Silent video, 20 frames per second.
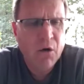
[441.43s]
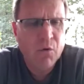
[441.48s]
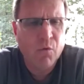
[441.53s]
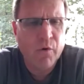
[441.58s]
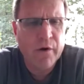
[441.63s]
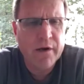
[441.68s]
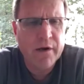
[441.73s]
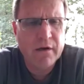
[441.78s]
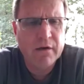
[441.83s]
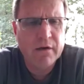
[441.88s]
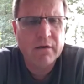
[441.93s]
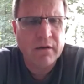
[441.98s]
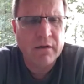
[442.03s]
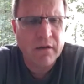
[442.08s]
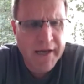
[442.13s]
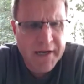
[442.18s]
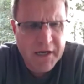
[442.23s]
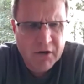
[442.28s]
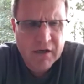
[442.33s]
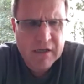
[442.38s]
we
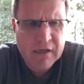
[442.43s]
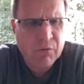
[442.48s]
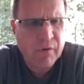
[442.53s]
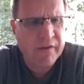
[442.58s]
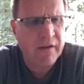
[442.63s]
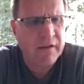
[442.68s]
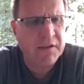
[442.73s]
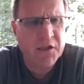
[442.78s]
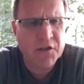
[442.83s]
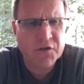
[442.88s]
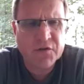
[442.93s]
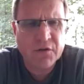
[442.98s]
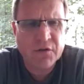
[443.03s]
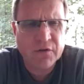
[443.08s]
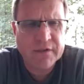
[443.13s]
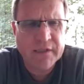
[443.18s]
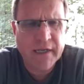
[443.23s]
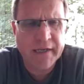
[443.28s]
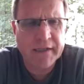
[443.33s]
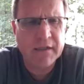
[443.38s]
layer it with
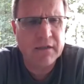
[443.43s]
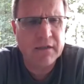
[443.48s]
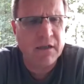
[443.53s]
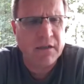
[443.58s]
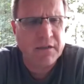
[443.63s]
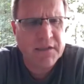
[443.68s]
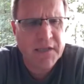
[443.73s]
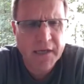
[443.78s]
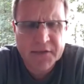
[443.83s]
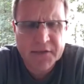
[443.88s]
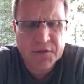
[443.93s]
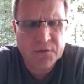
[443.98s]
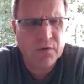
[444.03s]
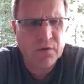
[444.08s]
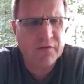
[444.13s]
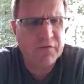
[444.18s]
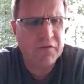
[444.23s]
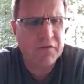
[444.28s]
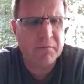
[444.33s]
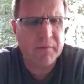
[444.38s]
additional data,
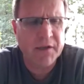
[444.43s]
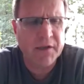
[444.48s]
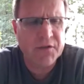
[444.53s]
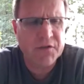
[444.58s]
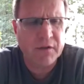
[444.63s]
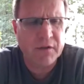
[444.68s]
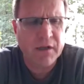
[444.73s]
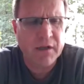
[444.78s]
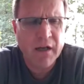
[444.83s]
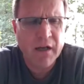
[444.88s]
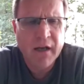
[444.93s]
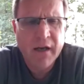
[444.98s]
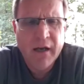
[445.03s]
contextual information.